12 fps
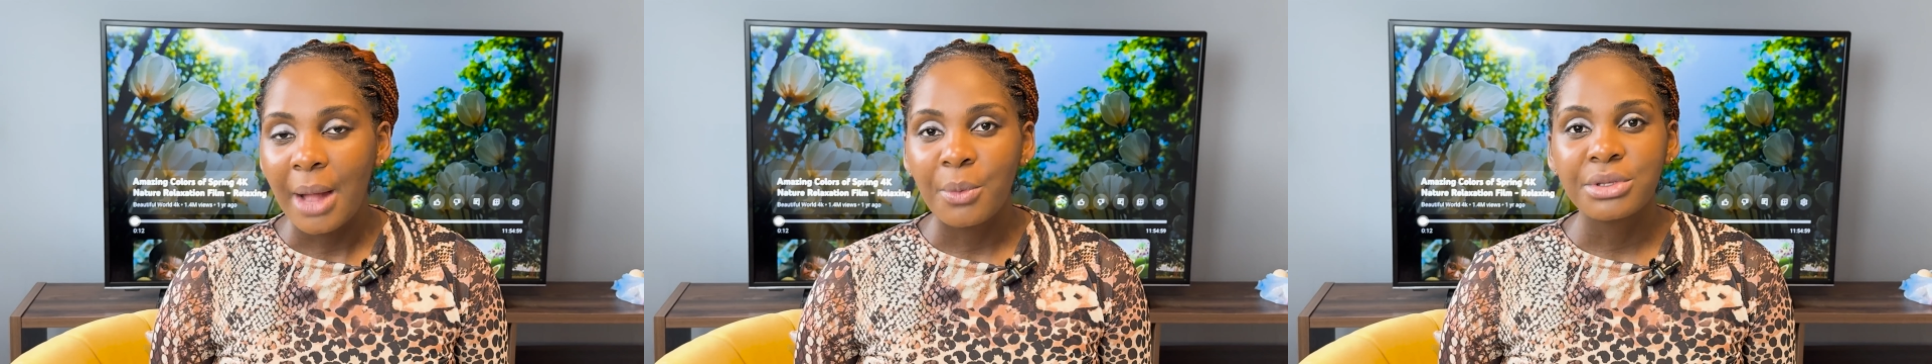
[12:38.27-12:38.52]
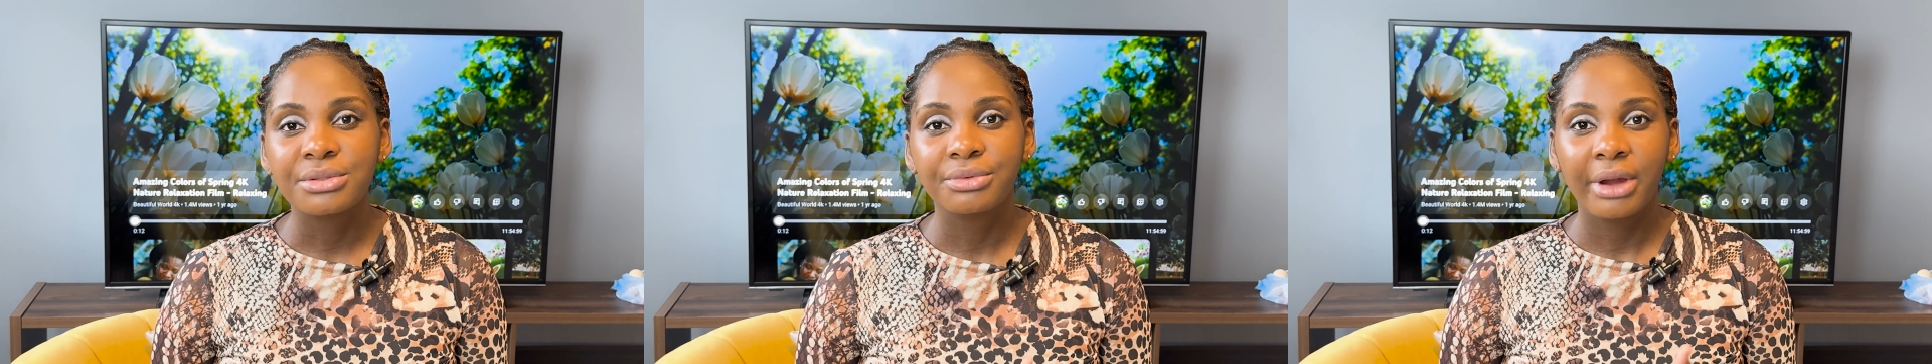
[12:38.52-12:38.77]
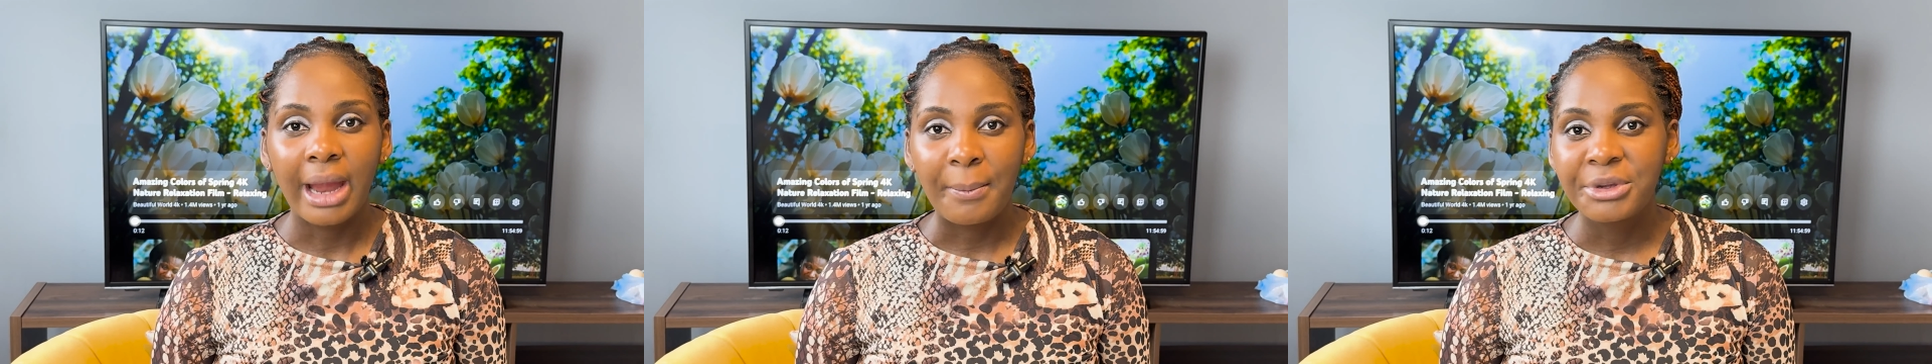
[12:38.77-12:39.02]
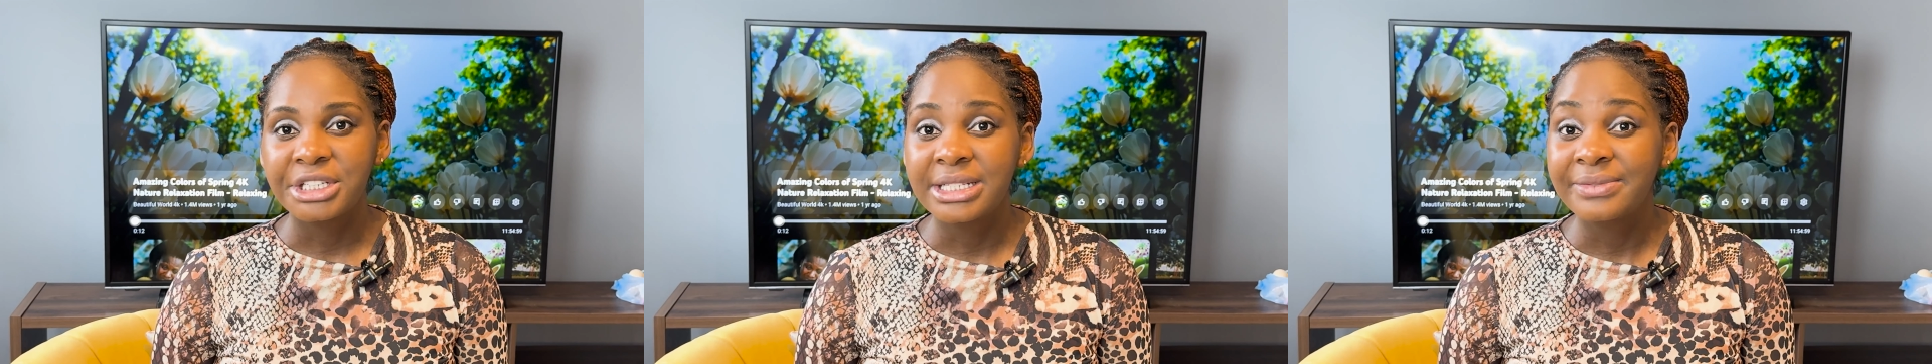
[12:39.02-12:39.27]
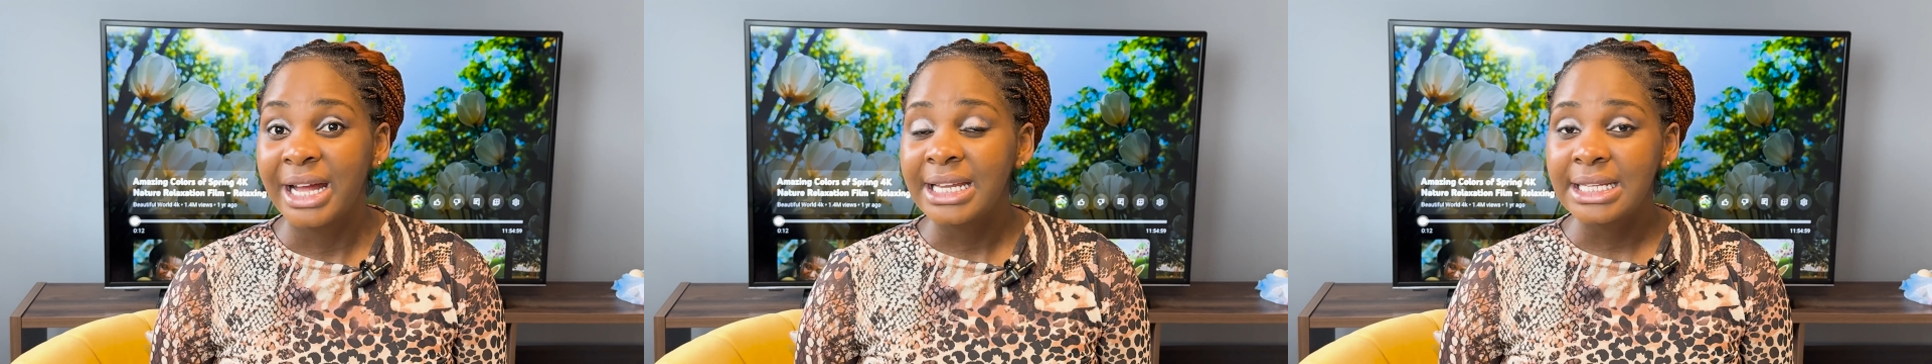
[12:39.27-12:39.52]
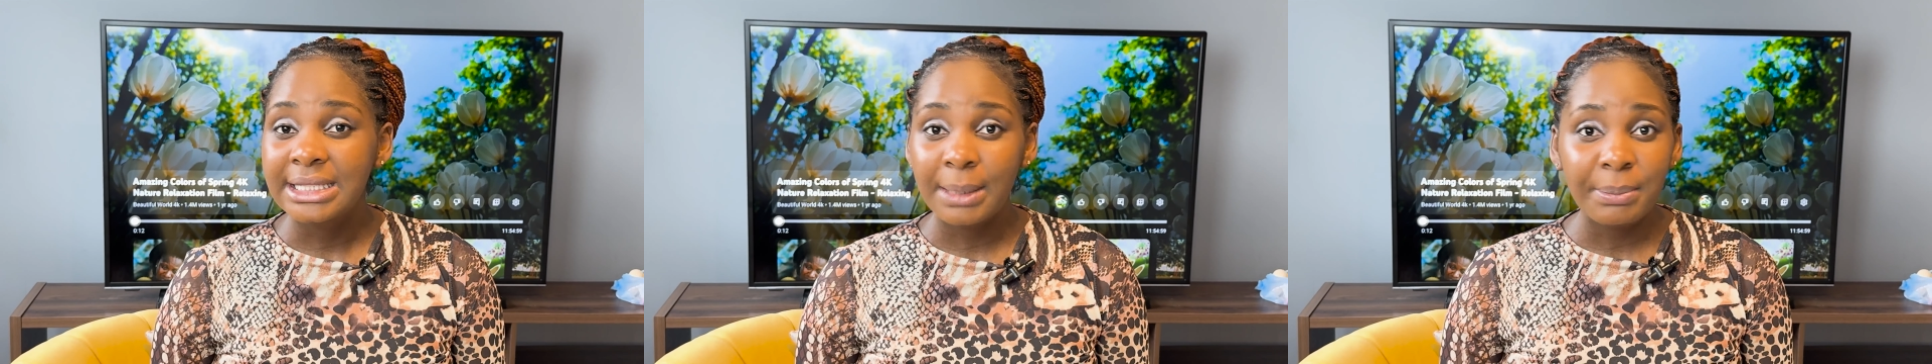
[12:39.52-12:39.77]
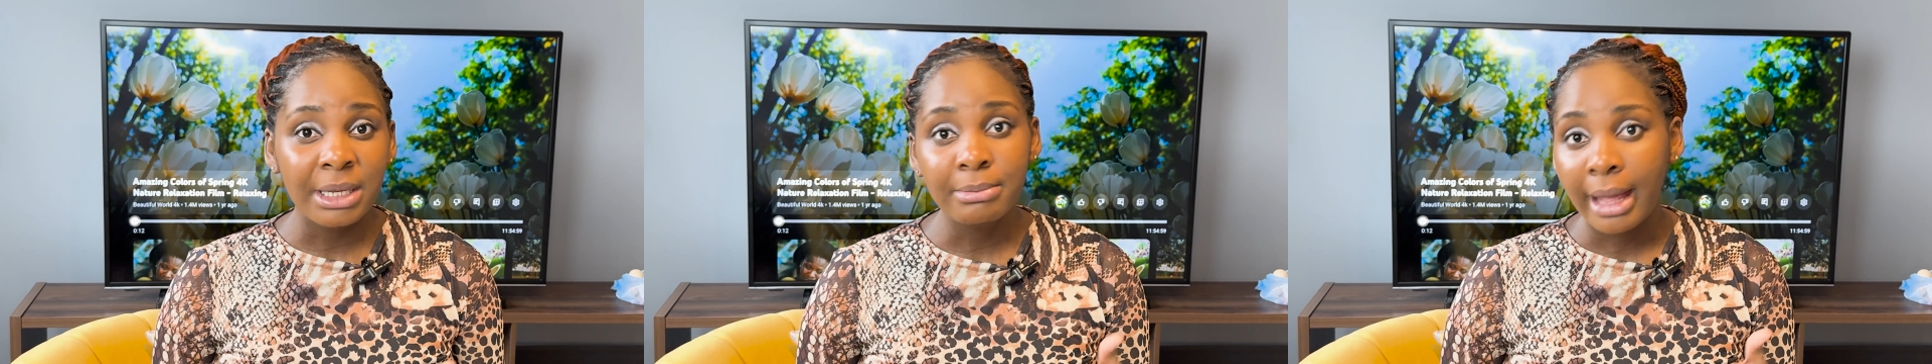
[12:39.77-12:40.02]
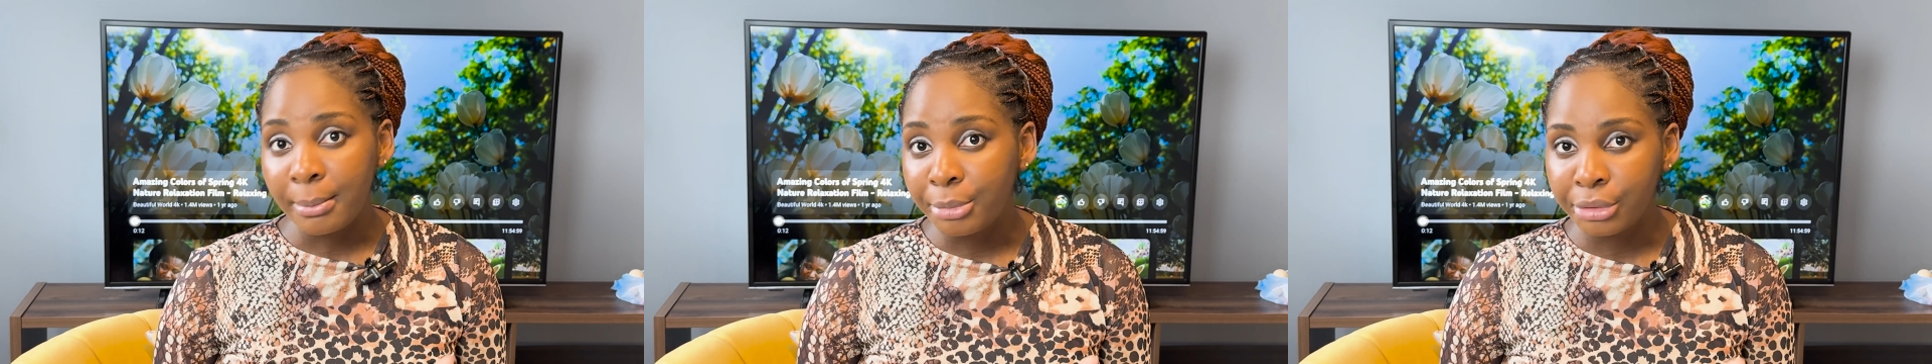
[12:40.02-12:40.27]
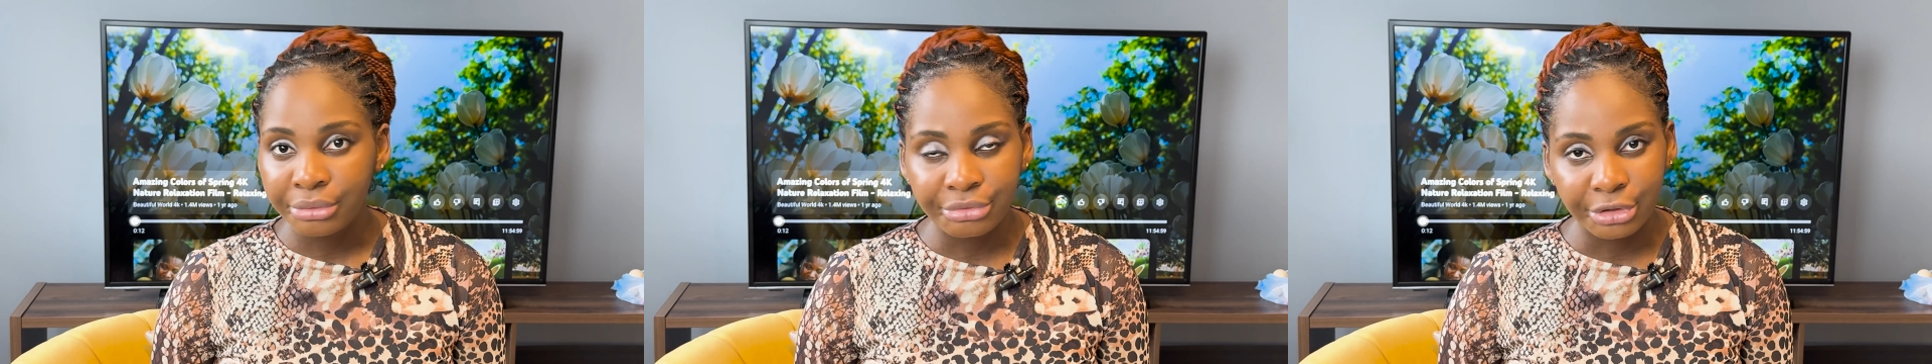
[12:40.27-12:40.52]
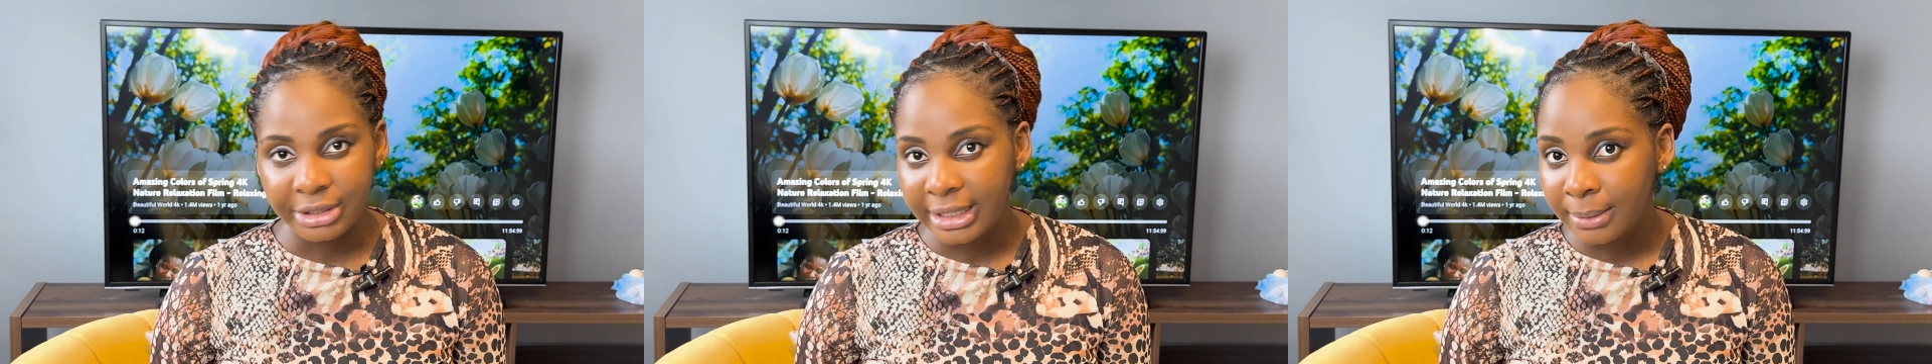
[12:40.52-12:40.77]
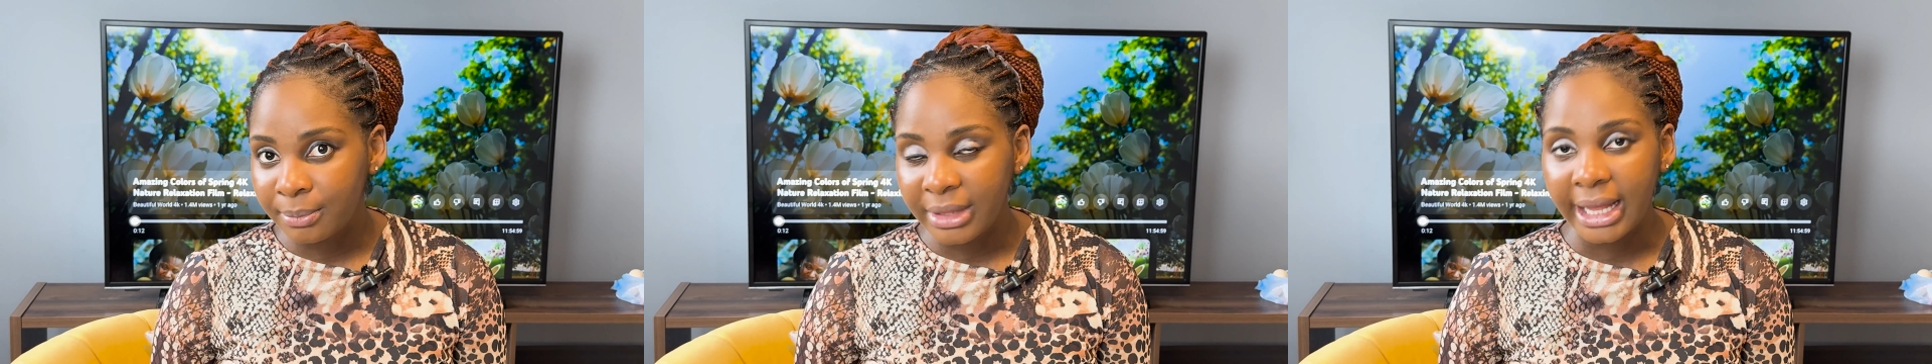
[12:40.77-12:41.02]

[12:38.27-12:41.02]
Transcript: I was very appreciative and it deepened my bond for them.